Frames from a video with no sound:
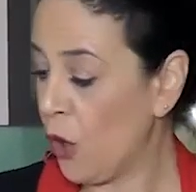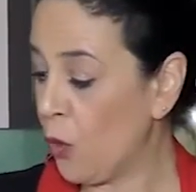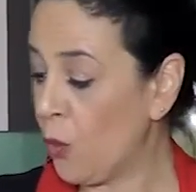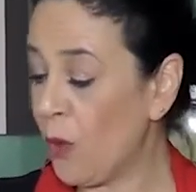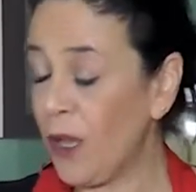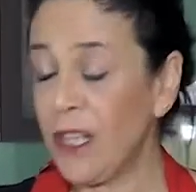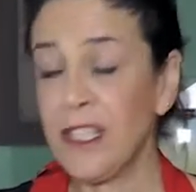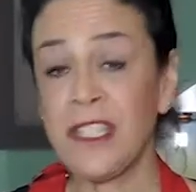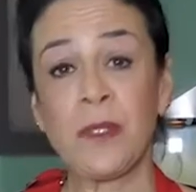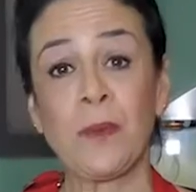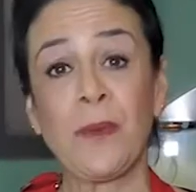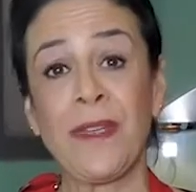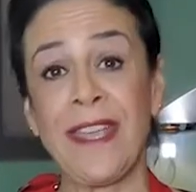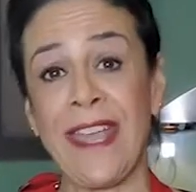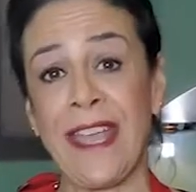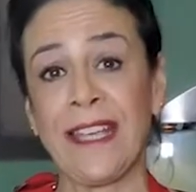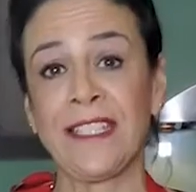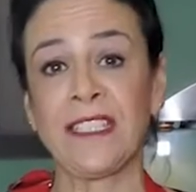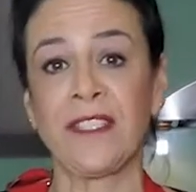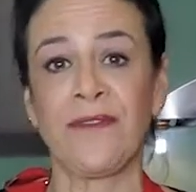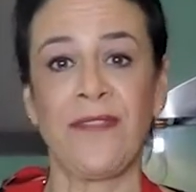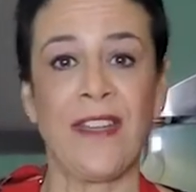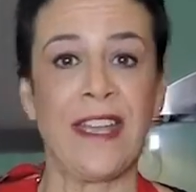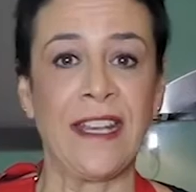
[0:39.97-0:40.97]
Whilst we
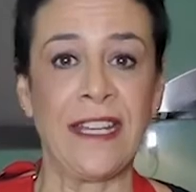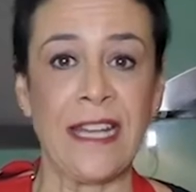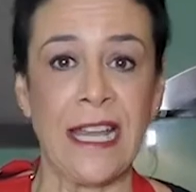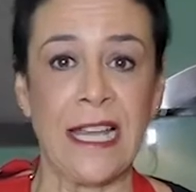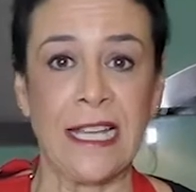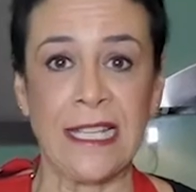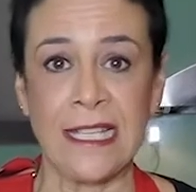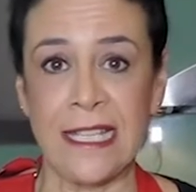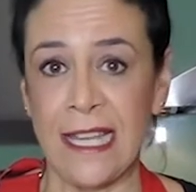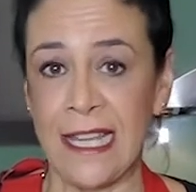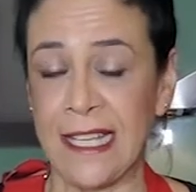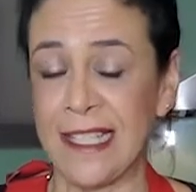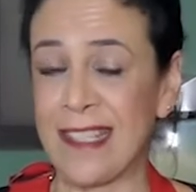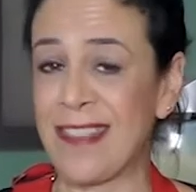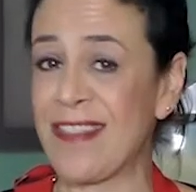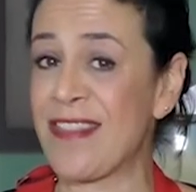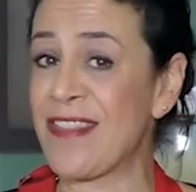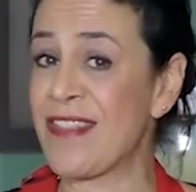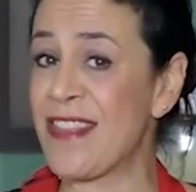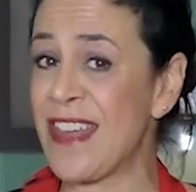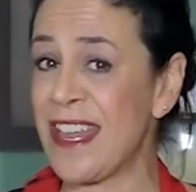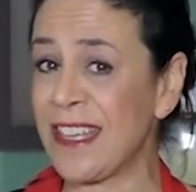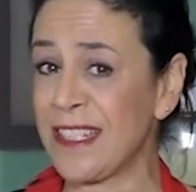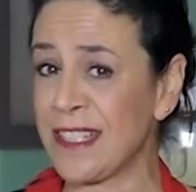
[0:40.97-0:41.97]
activate our yeast,
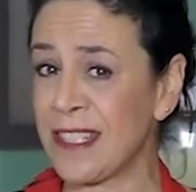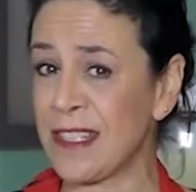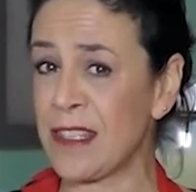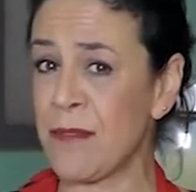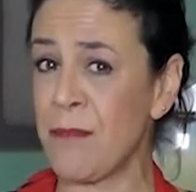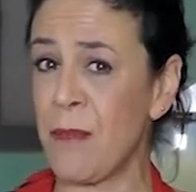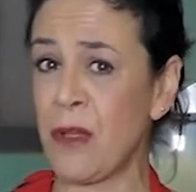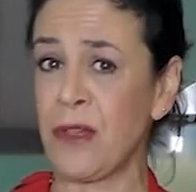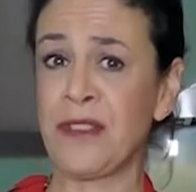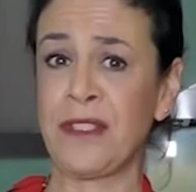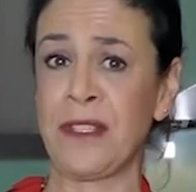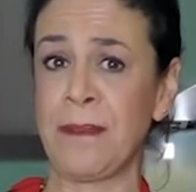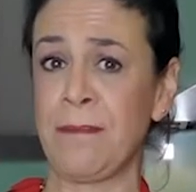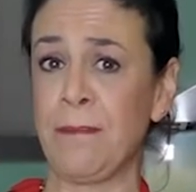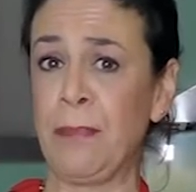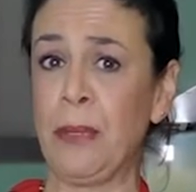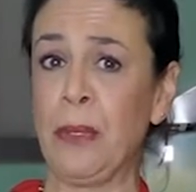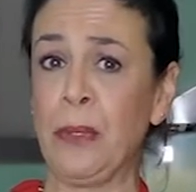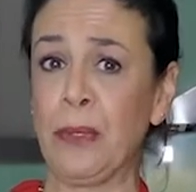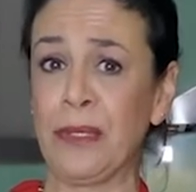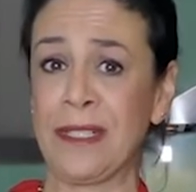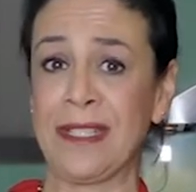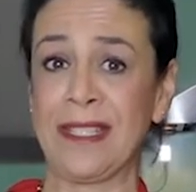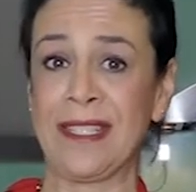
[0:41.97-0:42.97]
that's the most
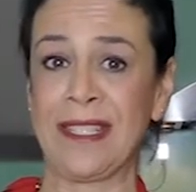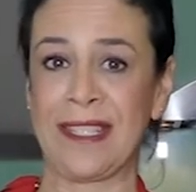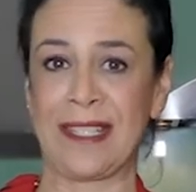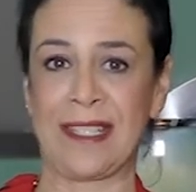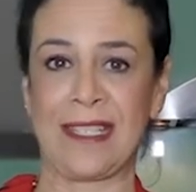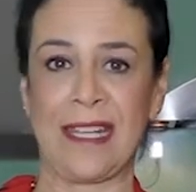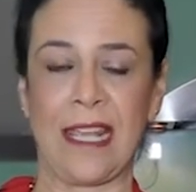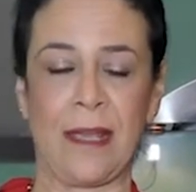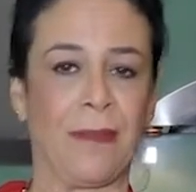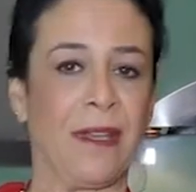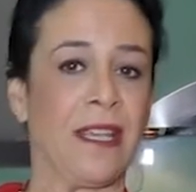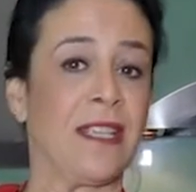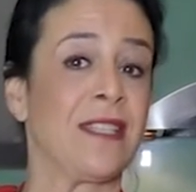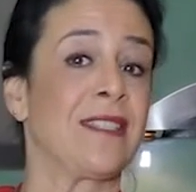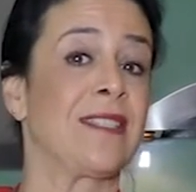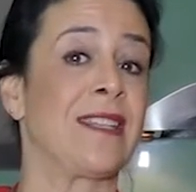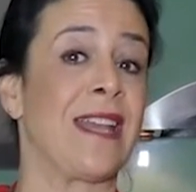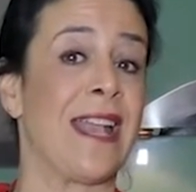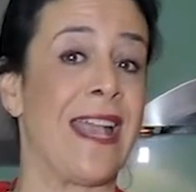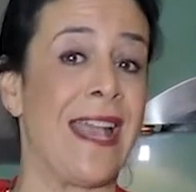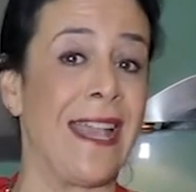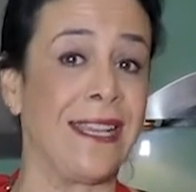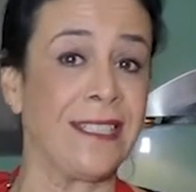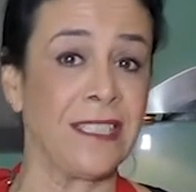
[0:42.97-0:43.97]
important step, is
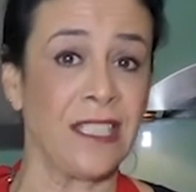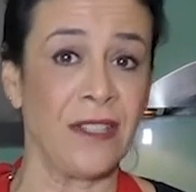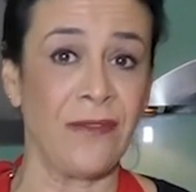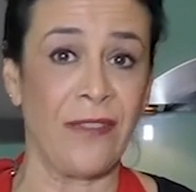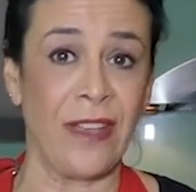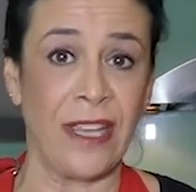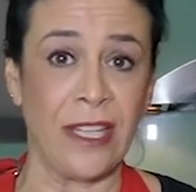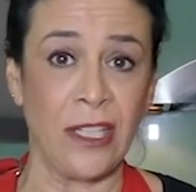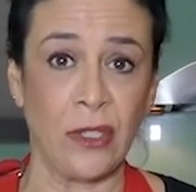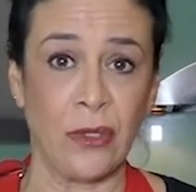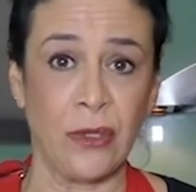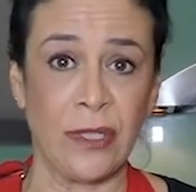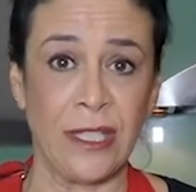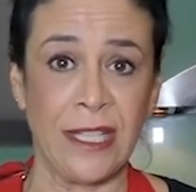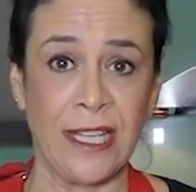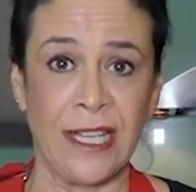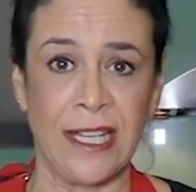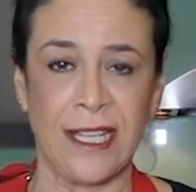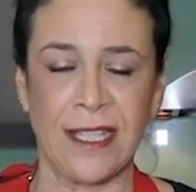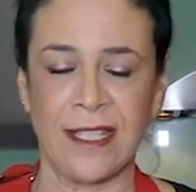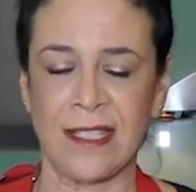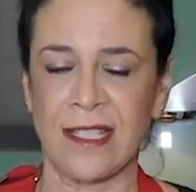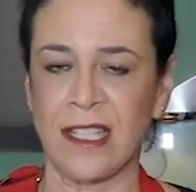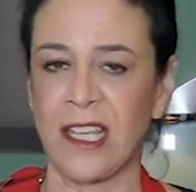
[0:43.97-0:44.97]
to activate your
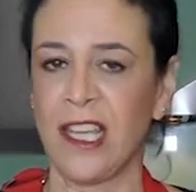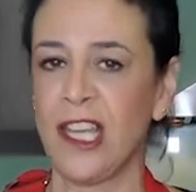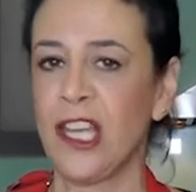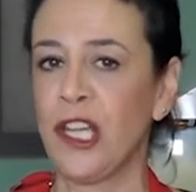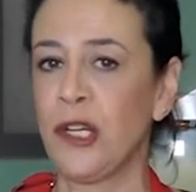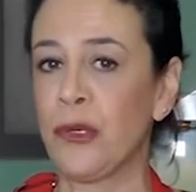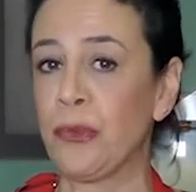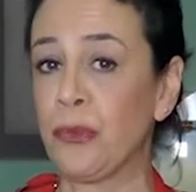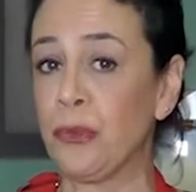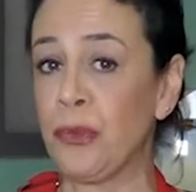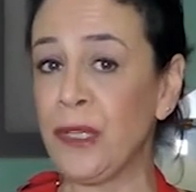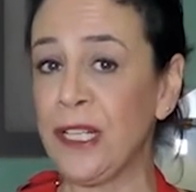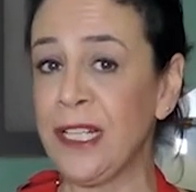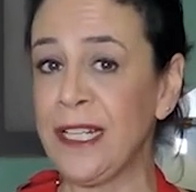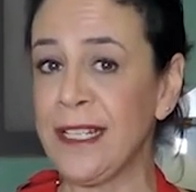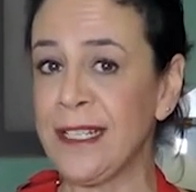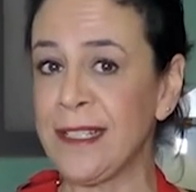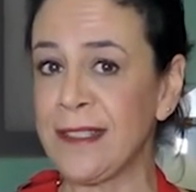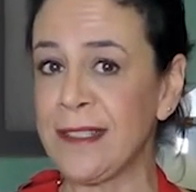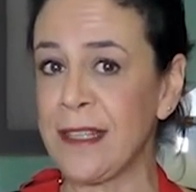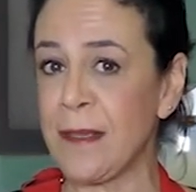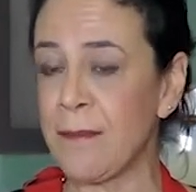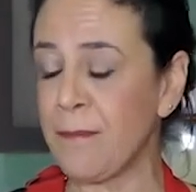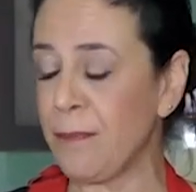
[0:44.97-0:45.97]
yeast. Really
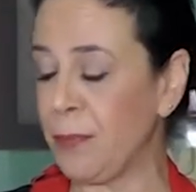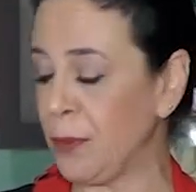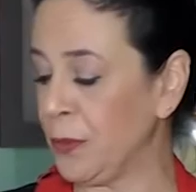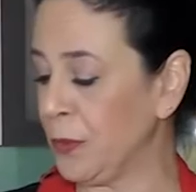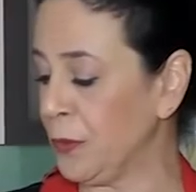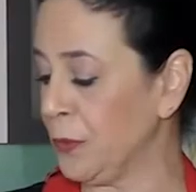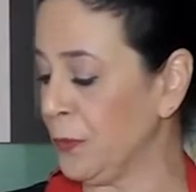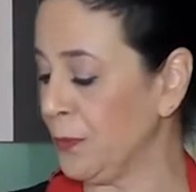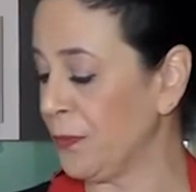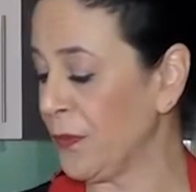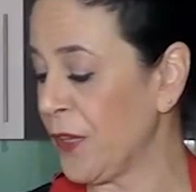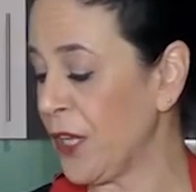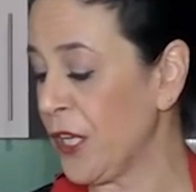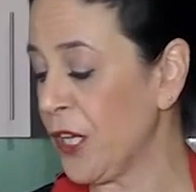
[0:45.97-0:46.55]
simple.